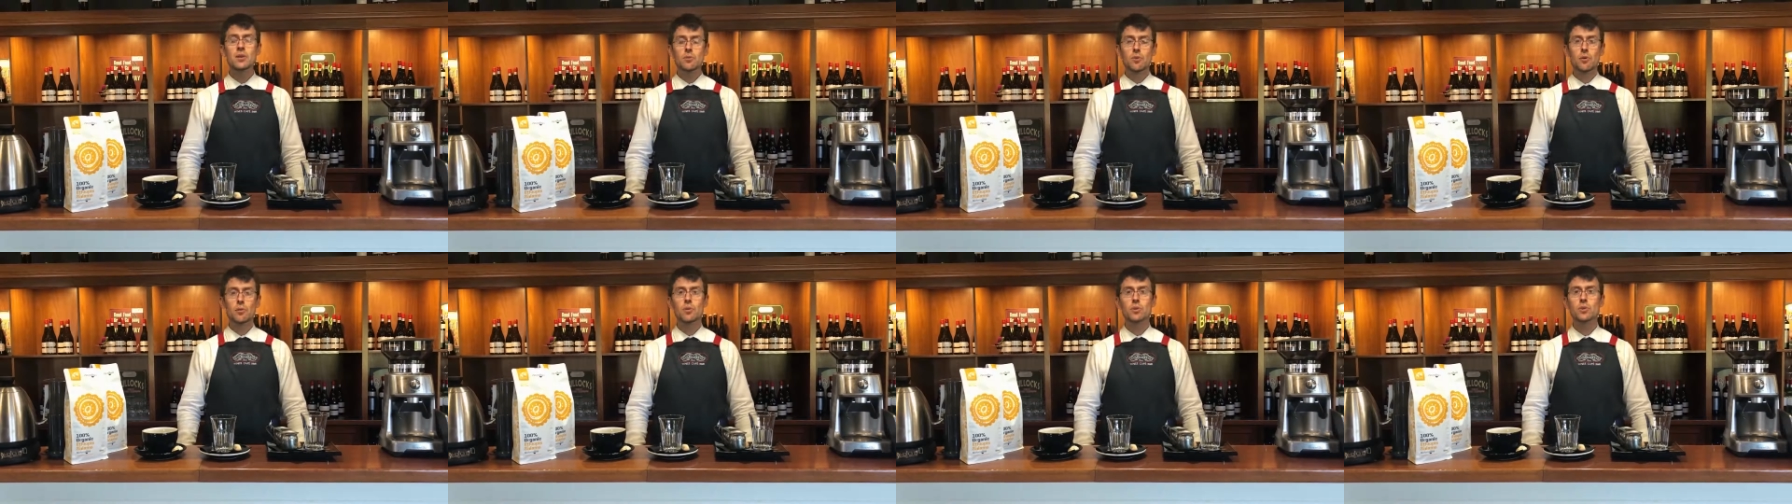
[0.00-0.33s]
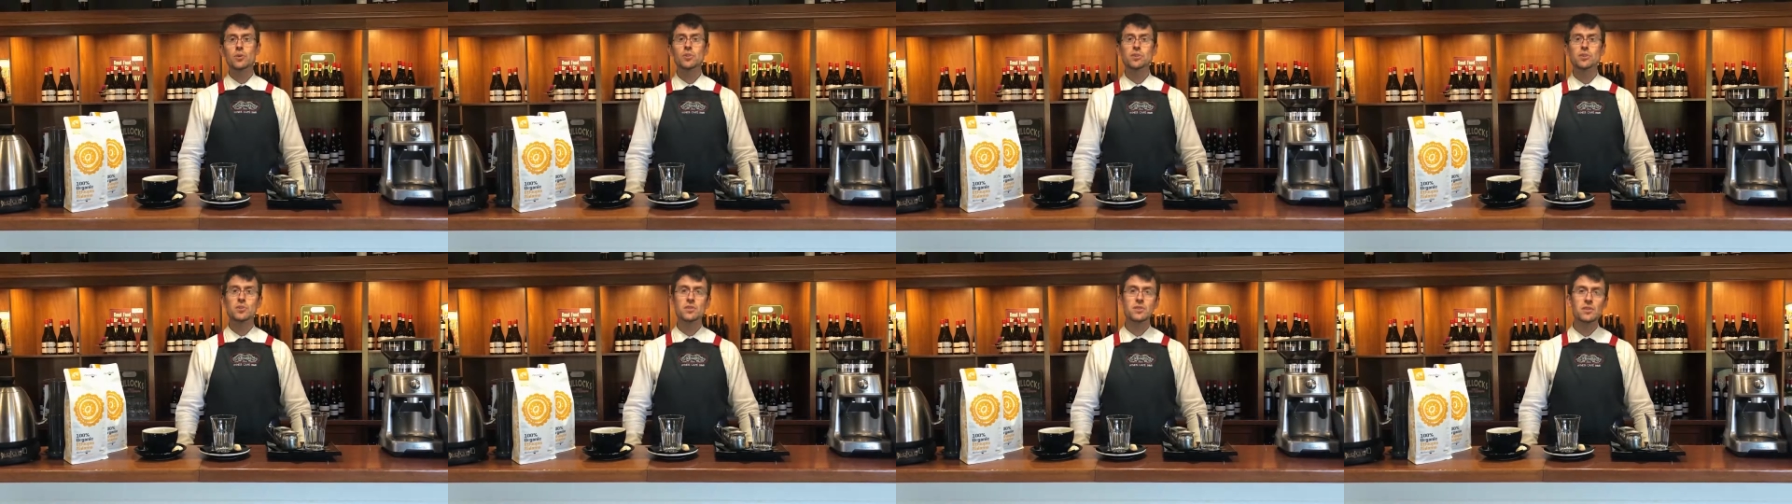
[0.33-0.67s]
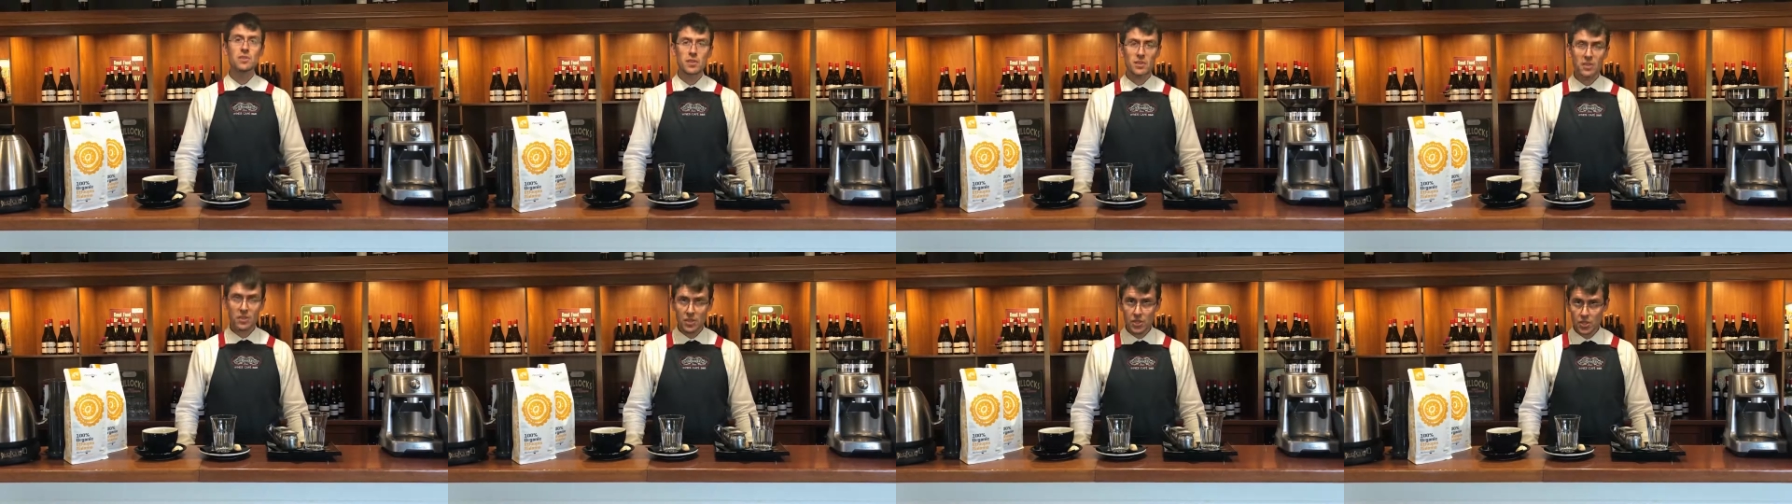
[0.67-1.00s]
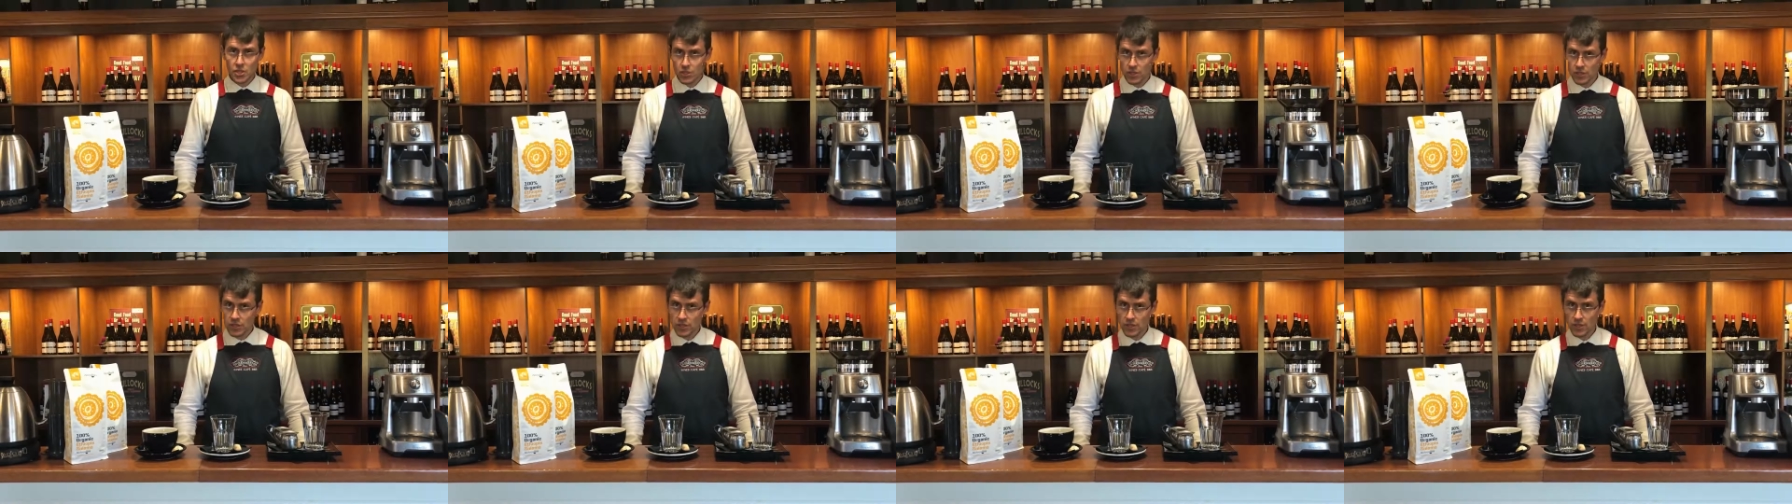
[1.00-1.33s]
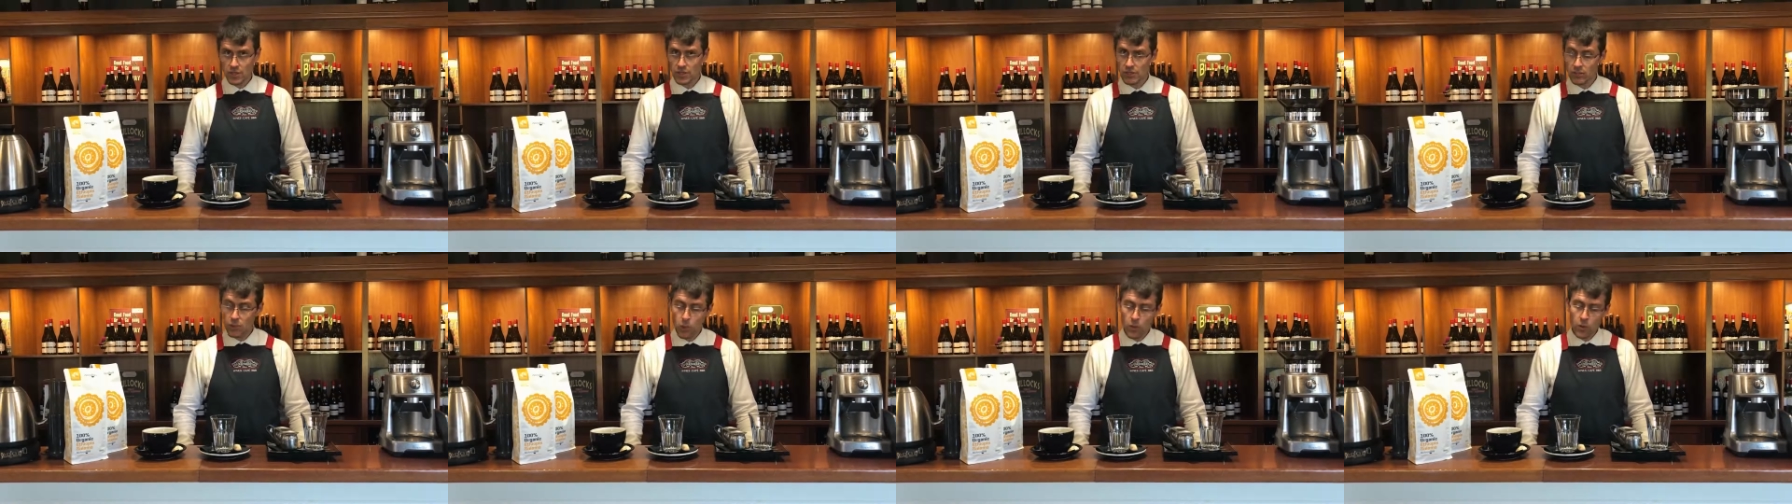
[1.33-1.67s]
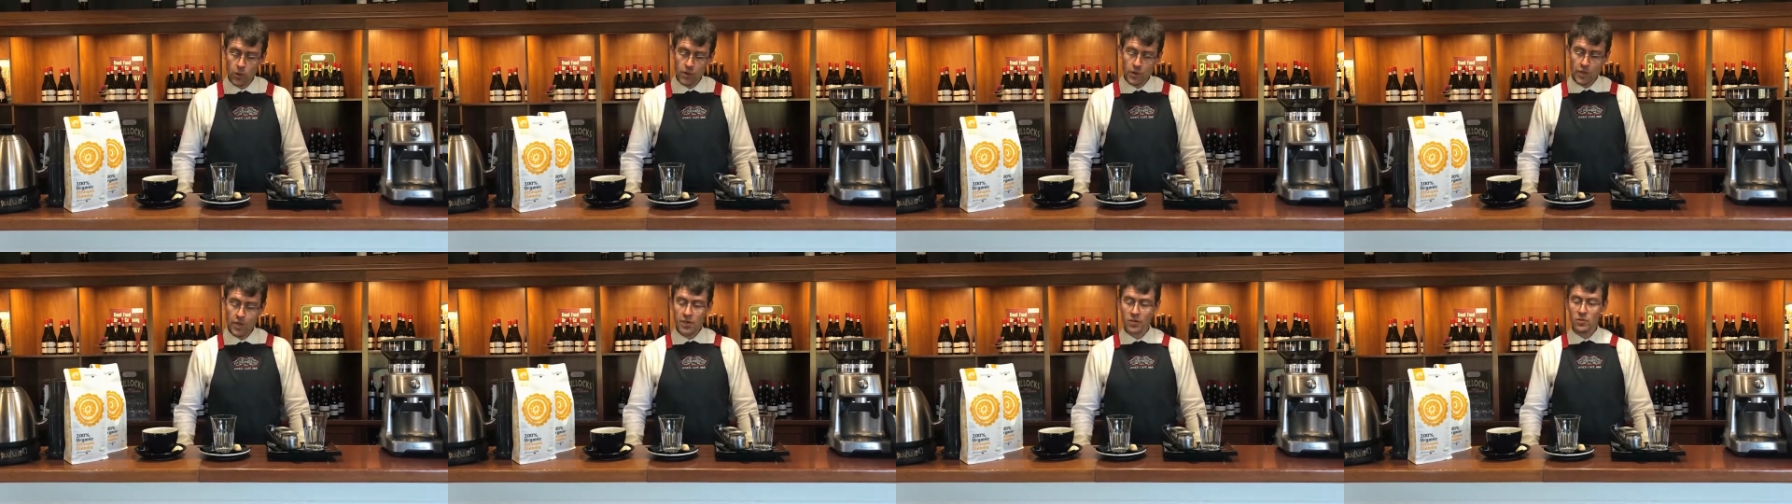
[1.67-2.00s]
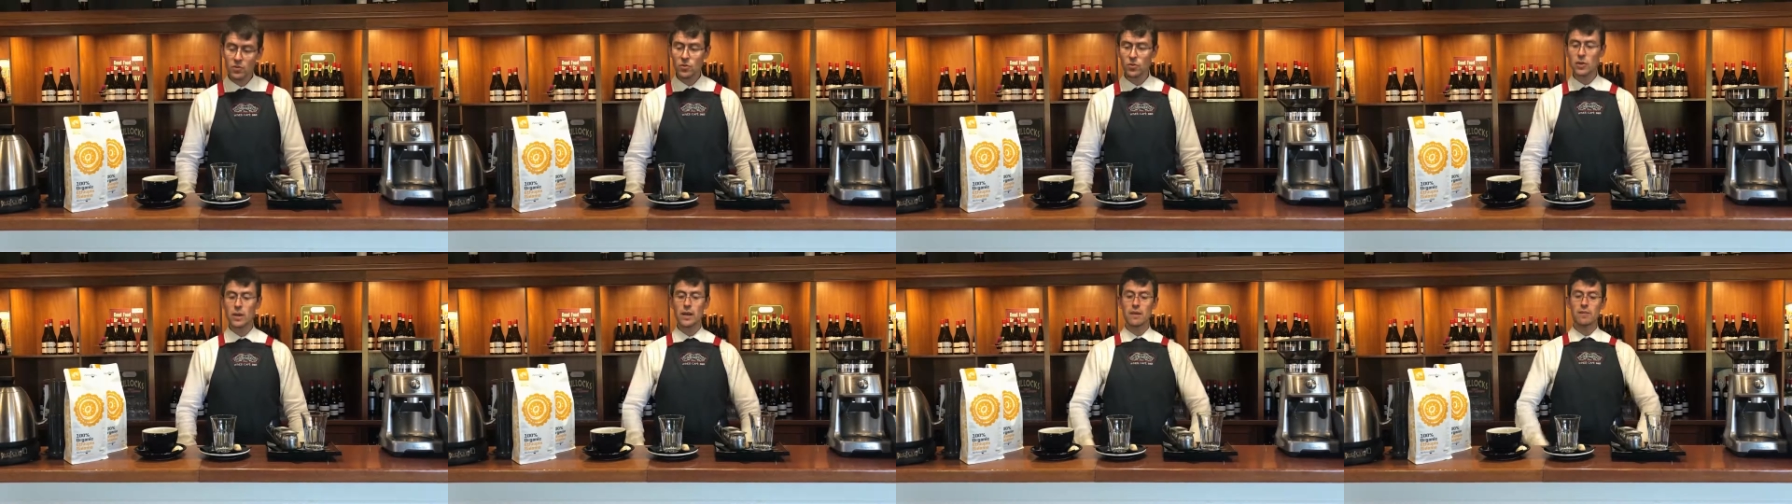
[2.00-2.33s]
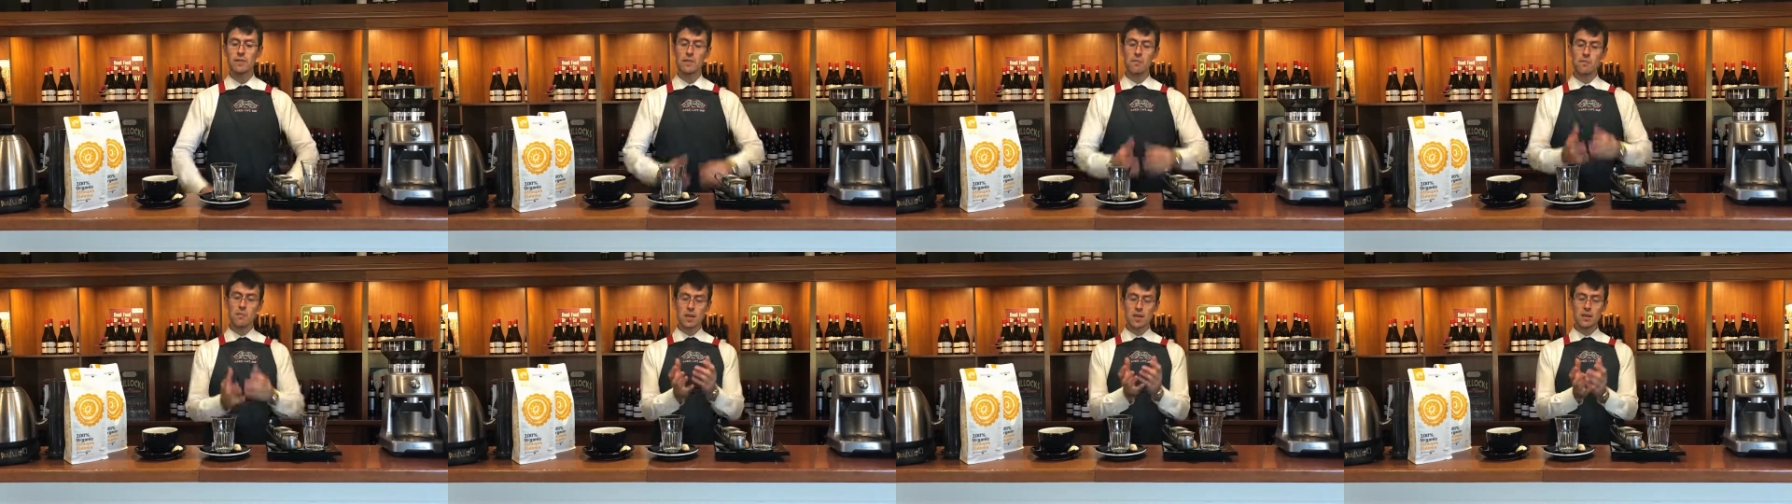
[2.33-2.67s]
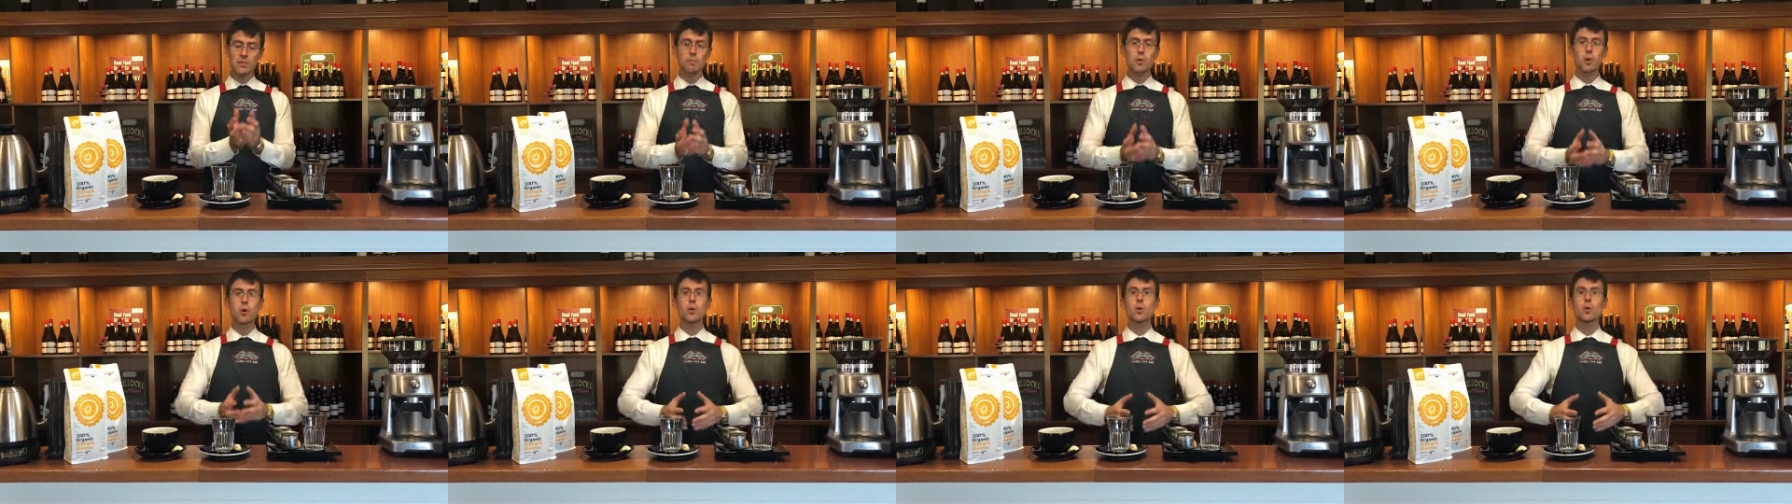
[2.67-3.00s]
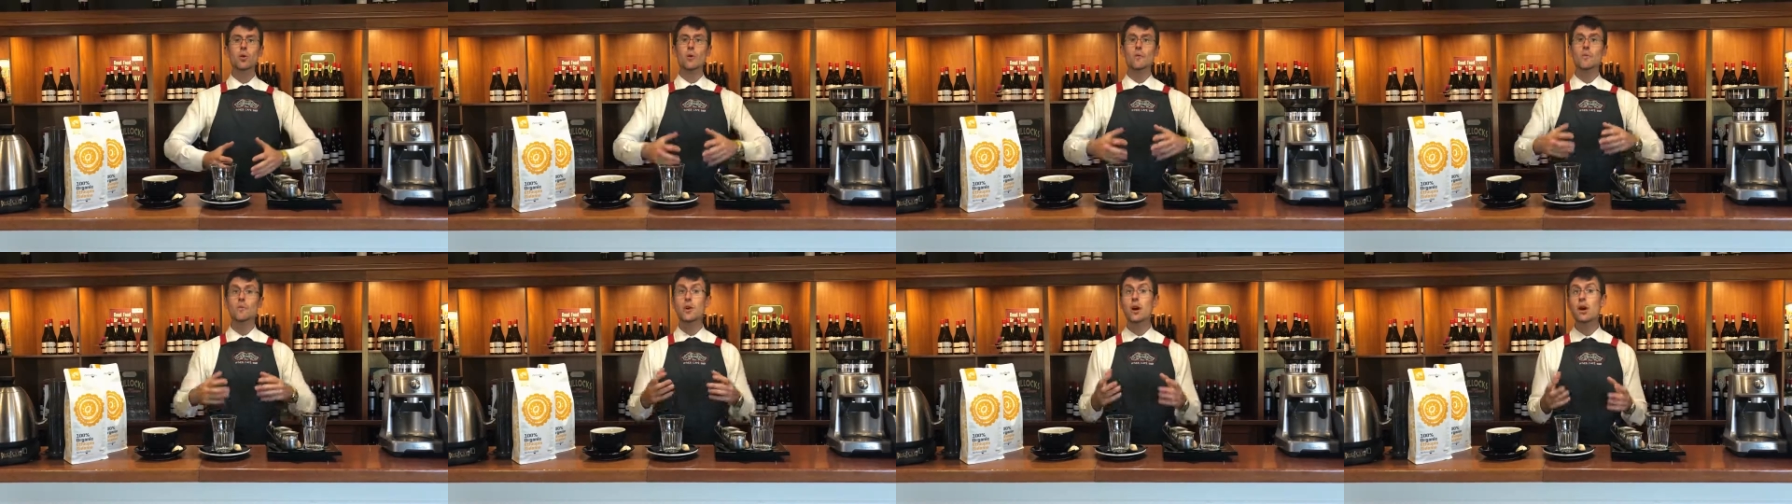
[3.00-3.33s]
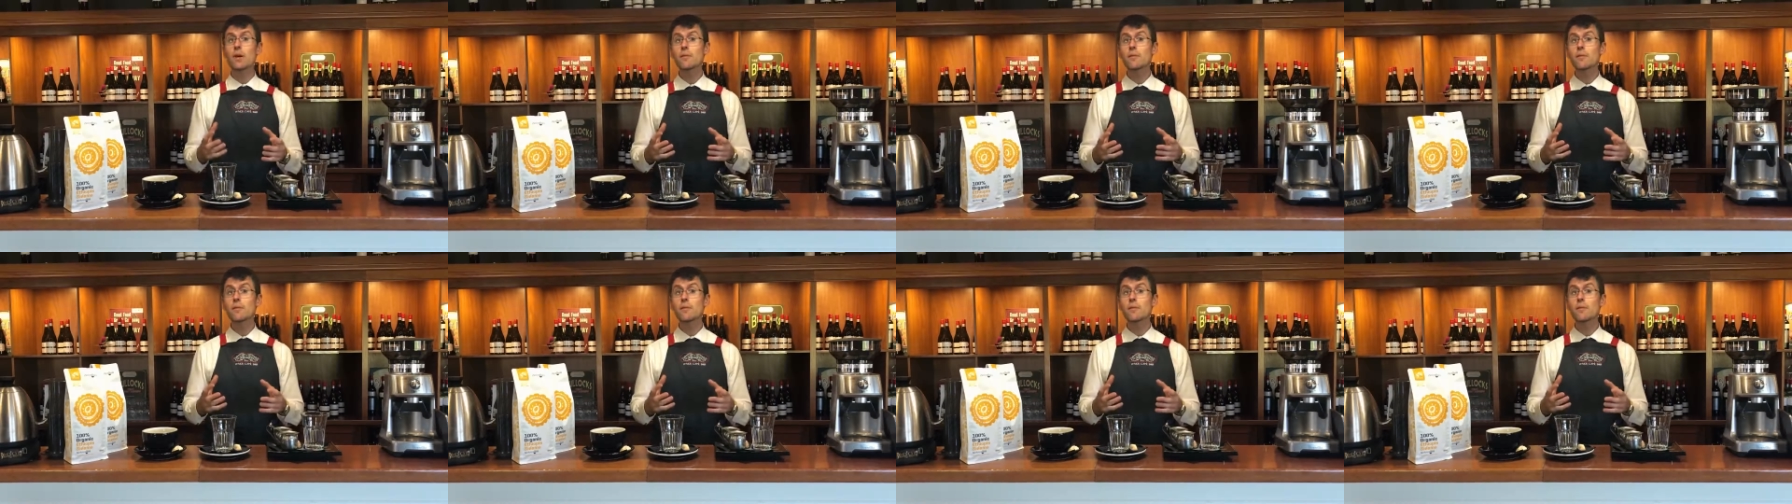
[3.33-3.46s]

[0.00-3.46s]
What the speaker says: what was the tradition in the morning to have a big bowl of